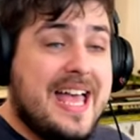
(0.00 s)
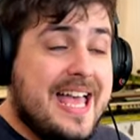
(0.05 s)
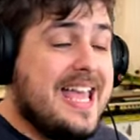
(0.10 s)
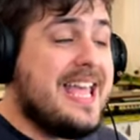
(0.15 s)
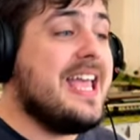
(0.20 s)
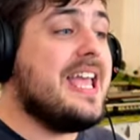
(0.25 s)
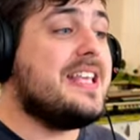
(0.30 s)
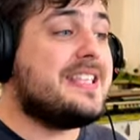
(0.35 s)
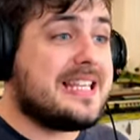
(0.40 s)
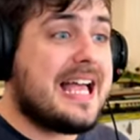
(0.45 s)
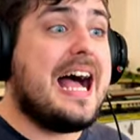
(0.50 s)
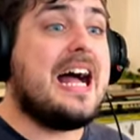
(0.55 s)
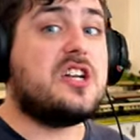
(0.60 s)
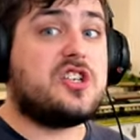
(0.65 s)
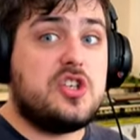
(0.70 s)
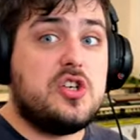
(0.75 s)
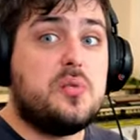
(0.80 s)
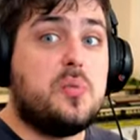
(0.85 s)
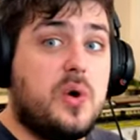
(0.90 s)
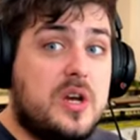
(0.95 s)
is
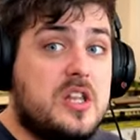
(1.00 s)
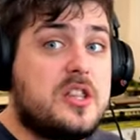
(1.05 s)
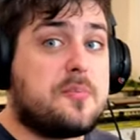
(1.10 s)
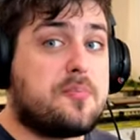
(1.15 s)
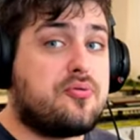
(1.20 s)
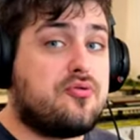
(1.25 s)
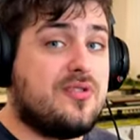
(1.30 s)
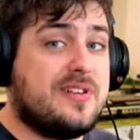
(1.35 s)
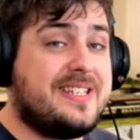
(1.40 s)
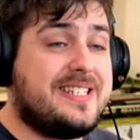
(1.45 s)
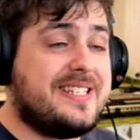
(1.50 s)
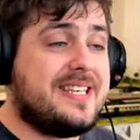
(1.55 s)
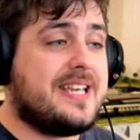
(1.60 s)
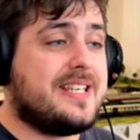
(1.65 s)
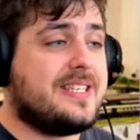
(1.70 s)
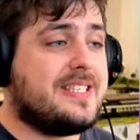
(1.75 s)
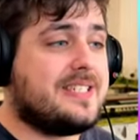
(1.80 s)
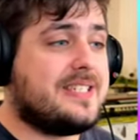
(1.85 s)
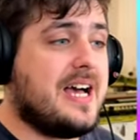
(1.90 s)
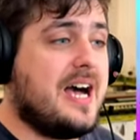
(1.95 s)
actually one of the
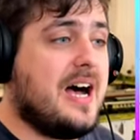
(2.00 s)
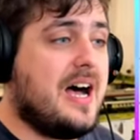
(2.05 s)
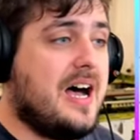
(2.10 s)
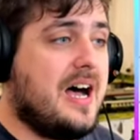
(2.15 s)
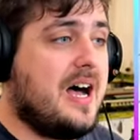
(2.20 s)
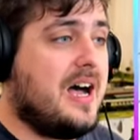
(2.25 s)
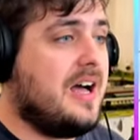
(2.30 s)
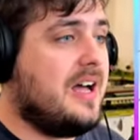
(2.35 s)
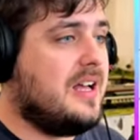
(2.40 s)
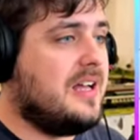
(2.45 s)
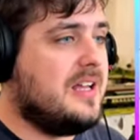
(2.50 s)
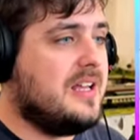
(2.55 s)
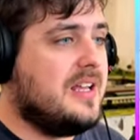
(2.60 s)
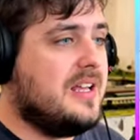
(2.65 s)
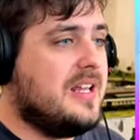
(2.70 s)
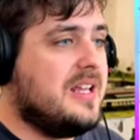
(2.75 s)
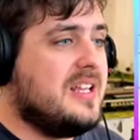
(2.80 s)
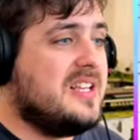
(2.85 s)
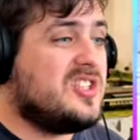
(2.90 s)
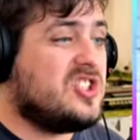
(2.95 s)
prettiest uh,
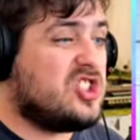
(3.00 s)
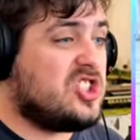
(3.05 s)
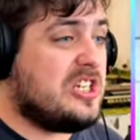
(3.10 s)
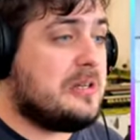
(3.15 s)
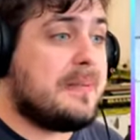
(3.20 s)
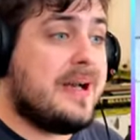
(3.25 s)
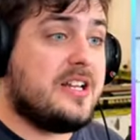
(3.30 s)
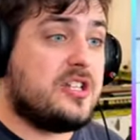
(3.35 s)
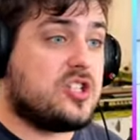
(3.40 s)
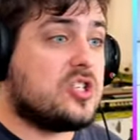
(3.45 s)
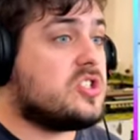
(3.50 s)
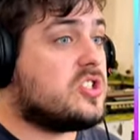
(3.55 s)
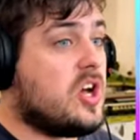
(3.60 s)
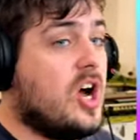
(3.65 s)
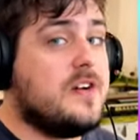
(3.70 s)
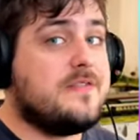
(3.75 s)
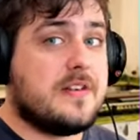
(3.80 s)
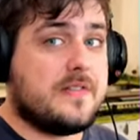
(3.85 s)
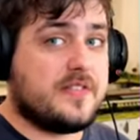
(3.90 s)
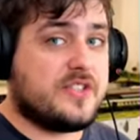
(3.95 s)
steam engines
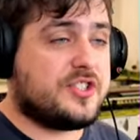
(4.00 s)
I've ever